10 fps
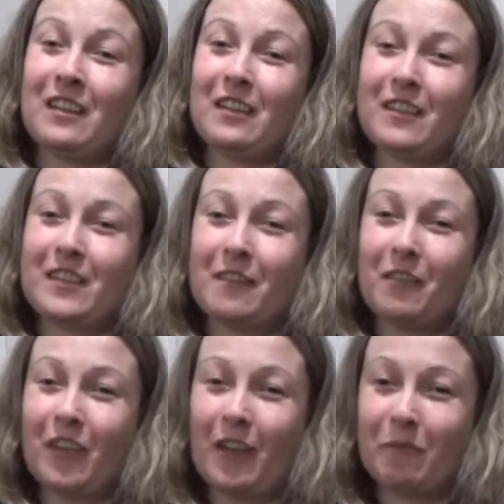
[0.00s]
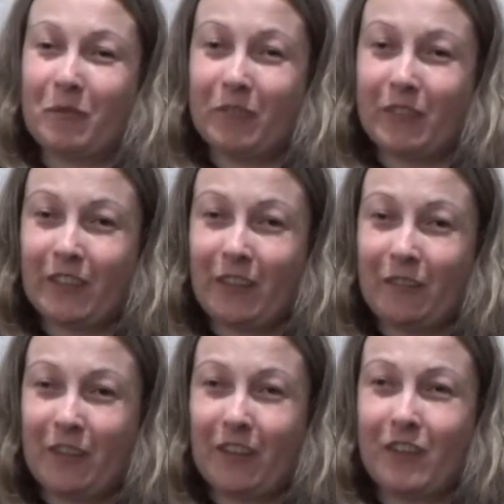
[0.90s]
let's see what happened with Kim
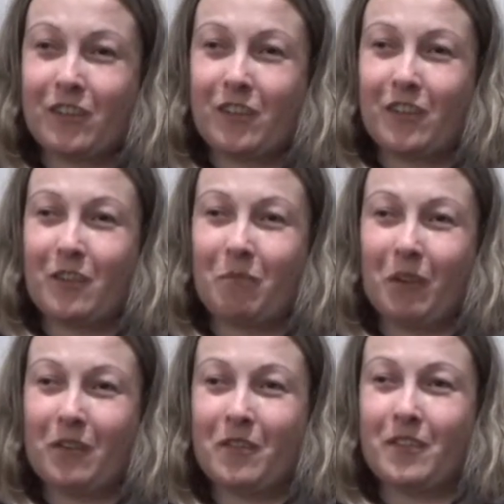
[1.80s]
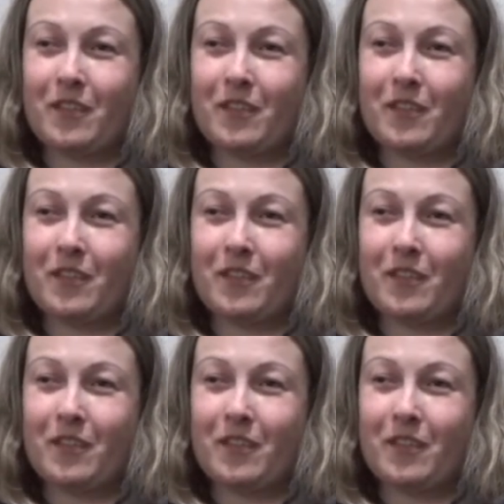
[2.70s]
Kardashian in Paris.